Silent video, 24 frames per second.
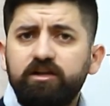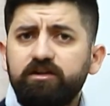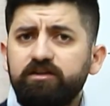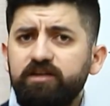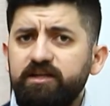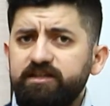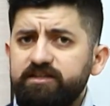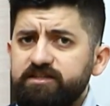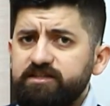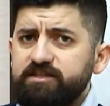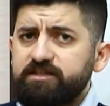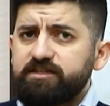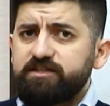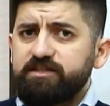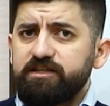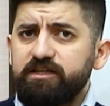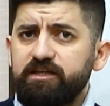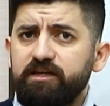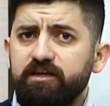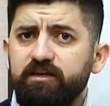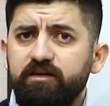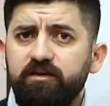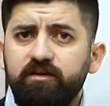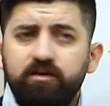Let's
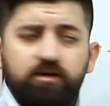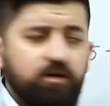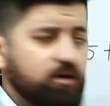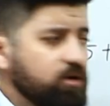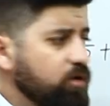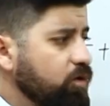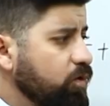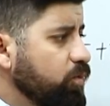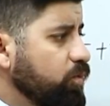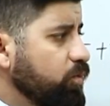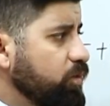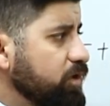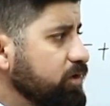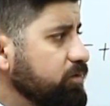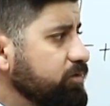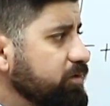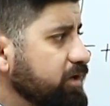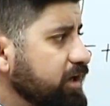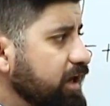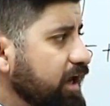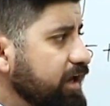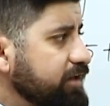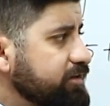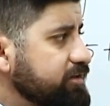see, will
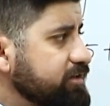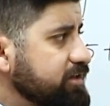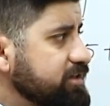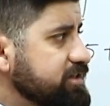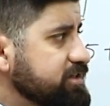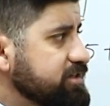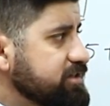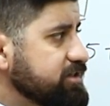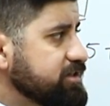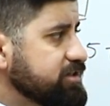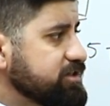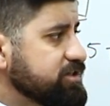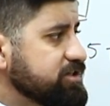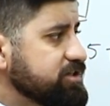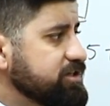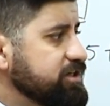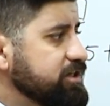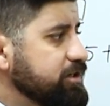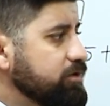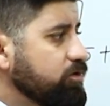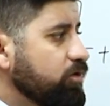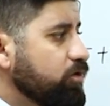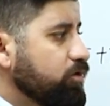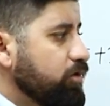we get this
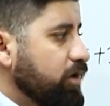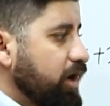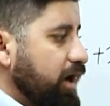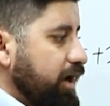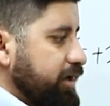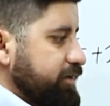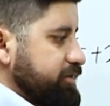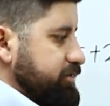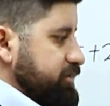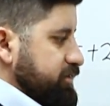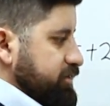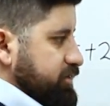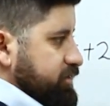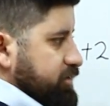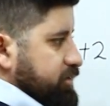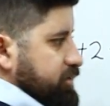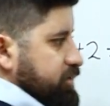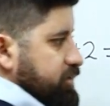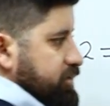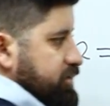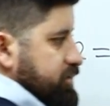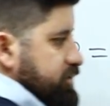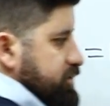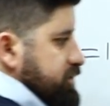16 or not?
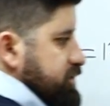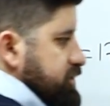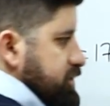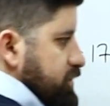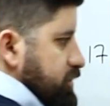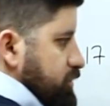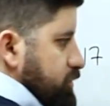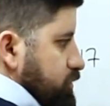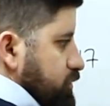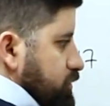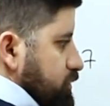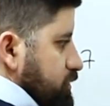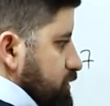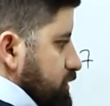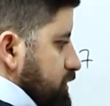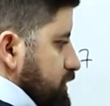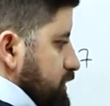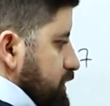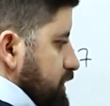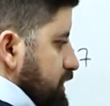So